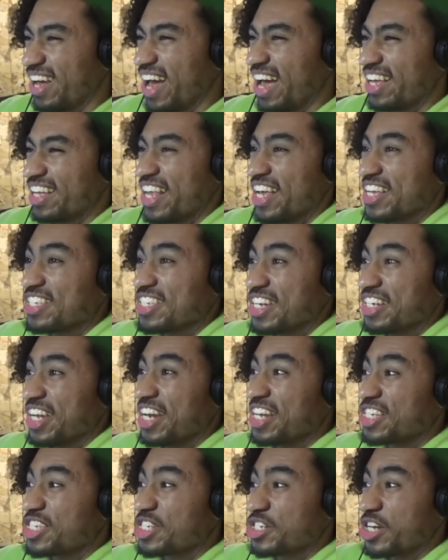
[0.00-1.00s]
I guess it
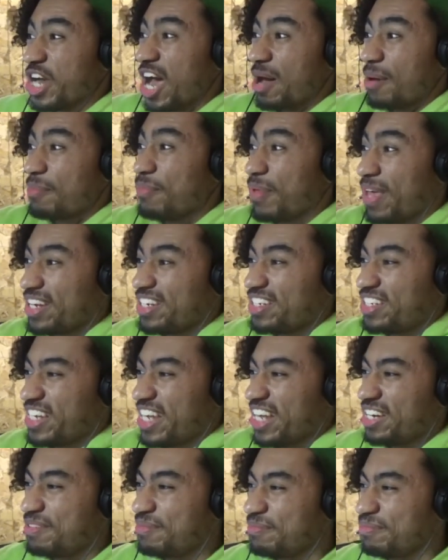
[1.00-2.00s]
did its job. It
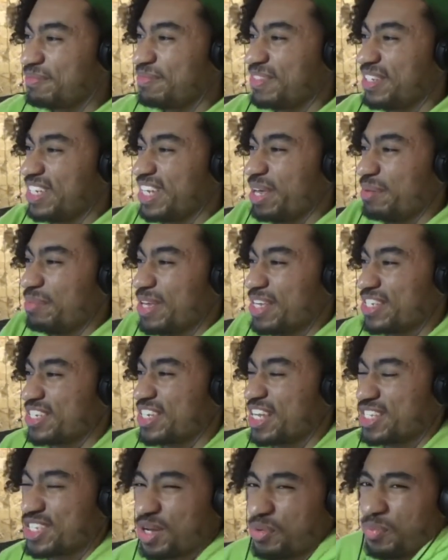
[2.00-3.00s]
did give me a
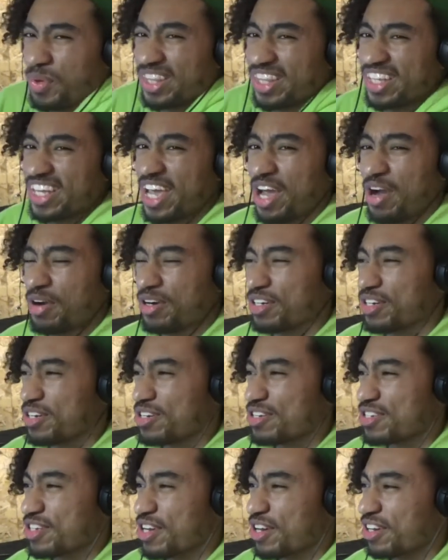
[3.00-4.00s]
sense on what the
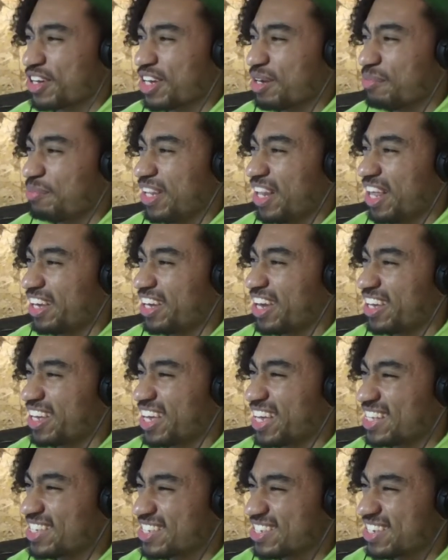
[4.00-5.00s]
characters are going to be like, I
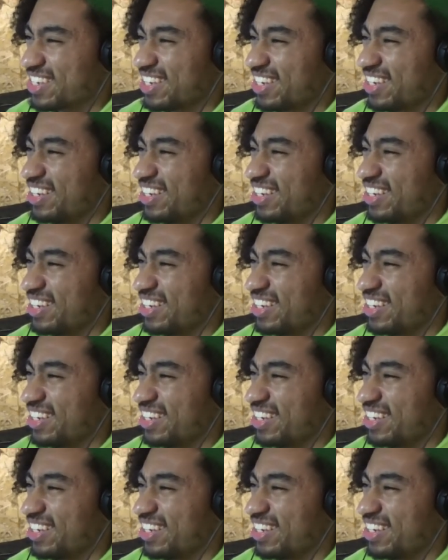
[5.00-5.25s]
guess.